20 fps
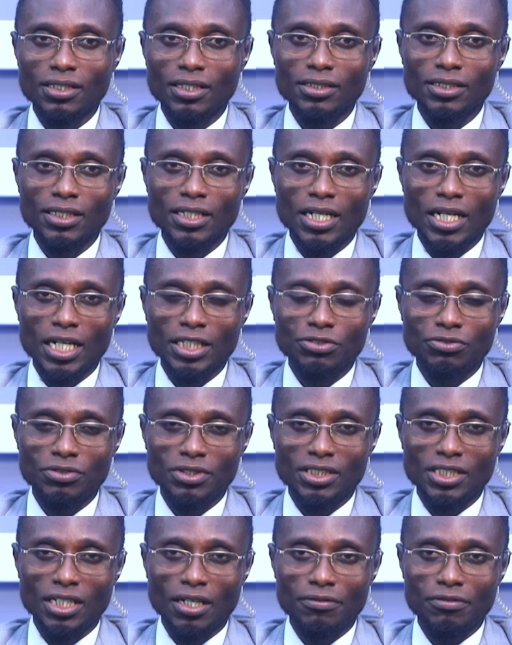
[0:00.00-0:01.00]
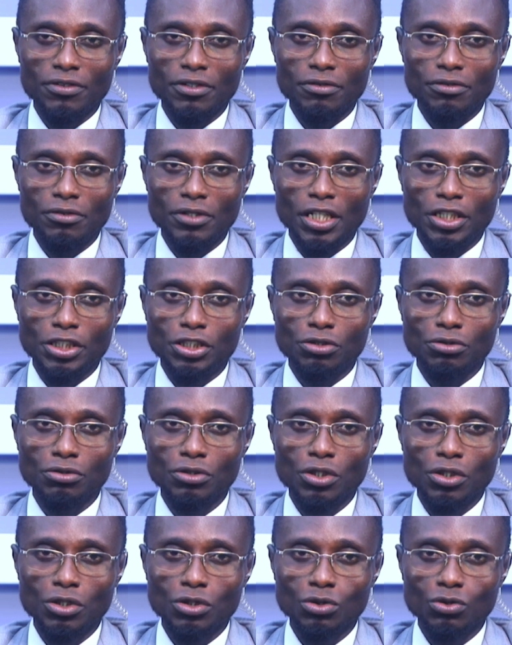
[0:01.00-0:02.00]
and the cash reserve ratio
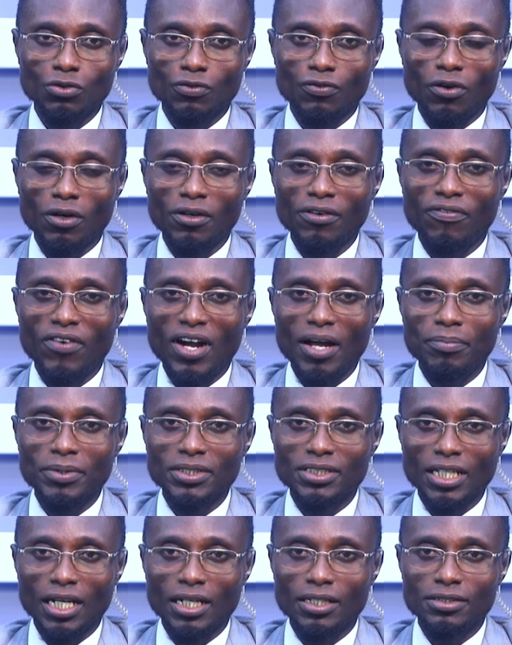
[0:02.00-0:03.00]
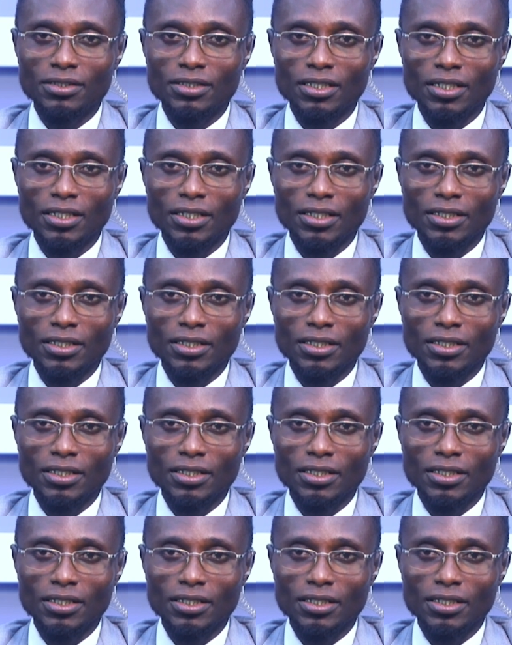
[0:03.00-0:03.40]
to forty-five percent,